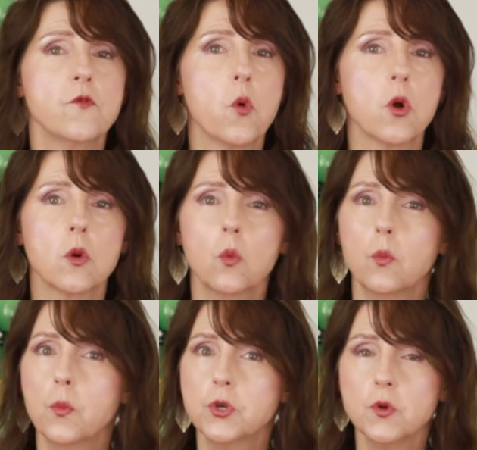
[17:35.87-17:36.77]

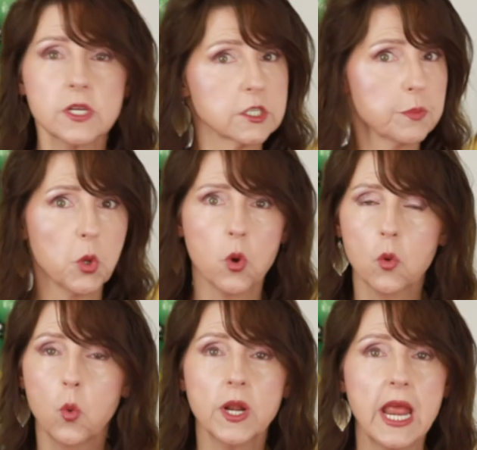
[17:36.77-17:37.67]
to explore
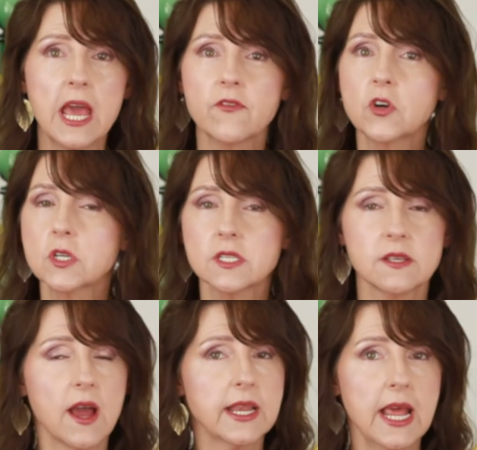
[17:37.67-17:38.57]
whatever
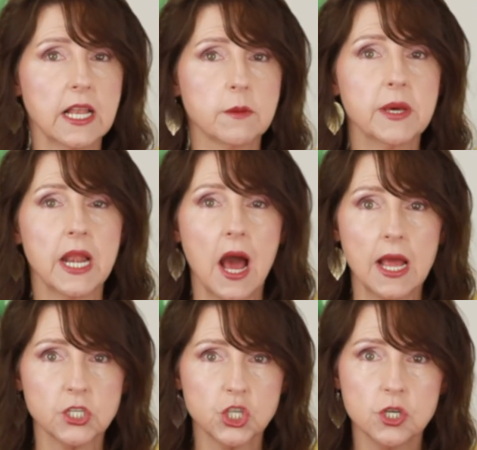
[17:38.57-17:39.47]
design element
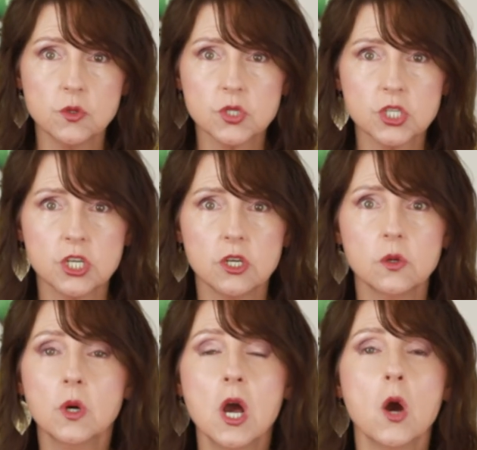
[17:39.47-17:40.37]
I choose
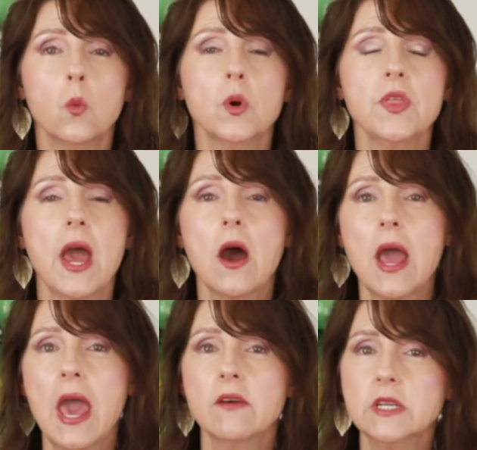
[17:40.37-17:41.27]
to without
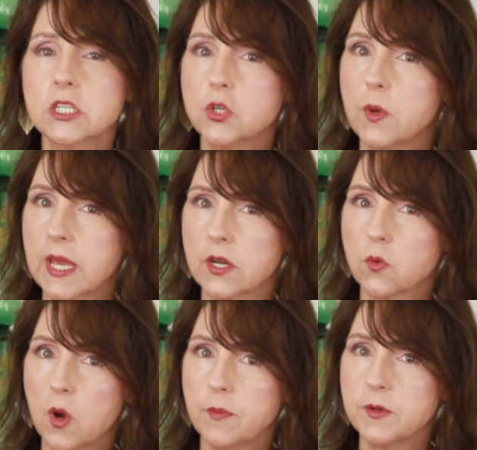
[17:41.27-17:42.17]
having to
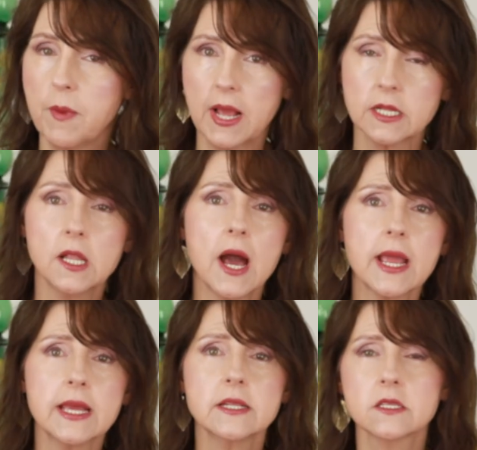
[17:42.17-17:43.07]
interrupt my
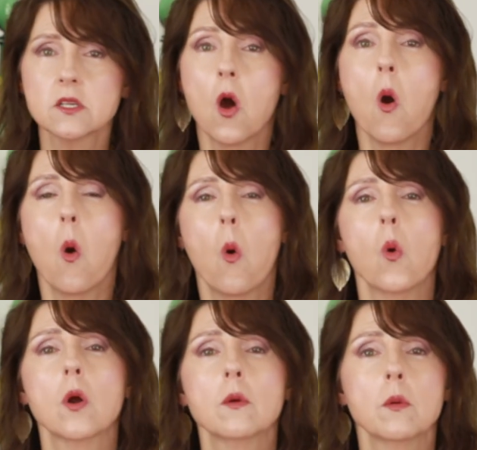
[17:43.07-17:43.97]
clients
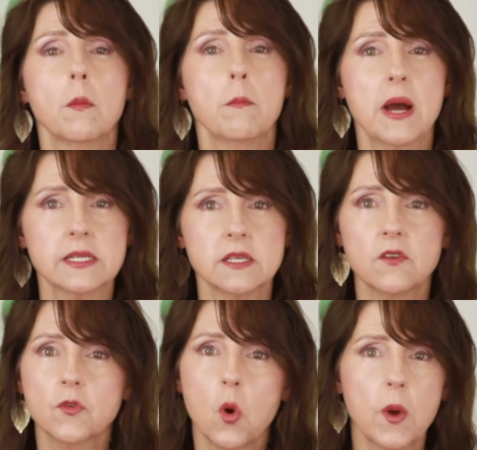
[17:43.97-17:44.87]
or
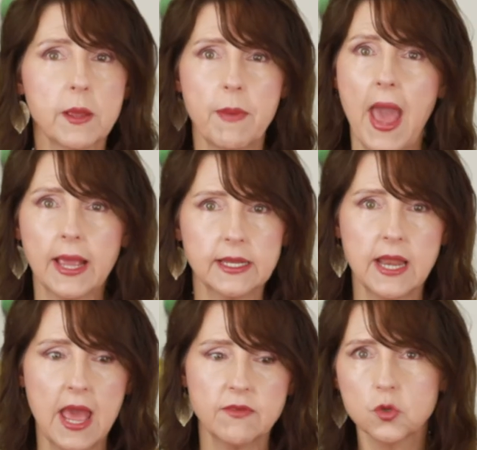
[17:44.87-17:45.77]
myself going back and
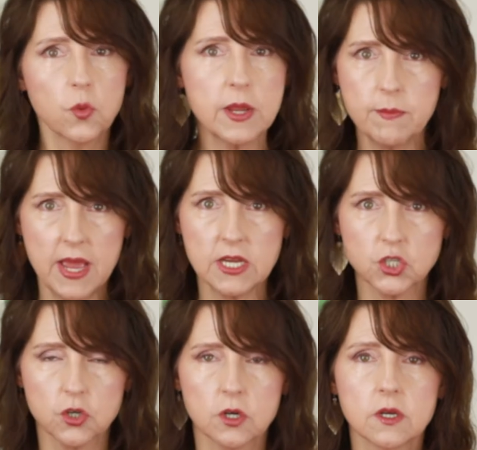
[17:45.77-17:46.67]
have to
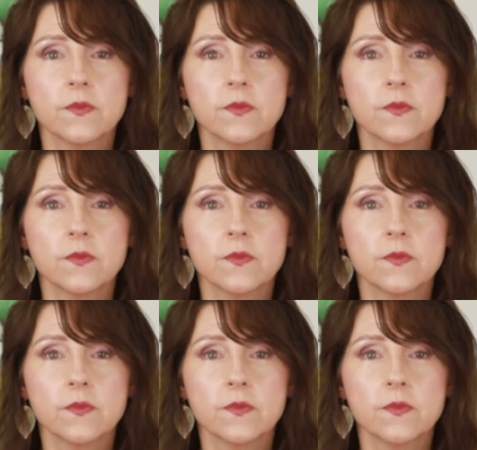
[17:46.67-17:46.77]
remeasure.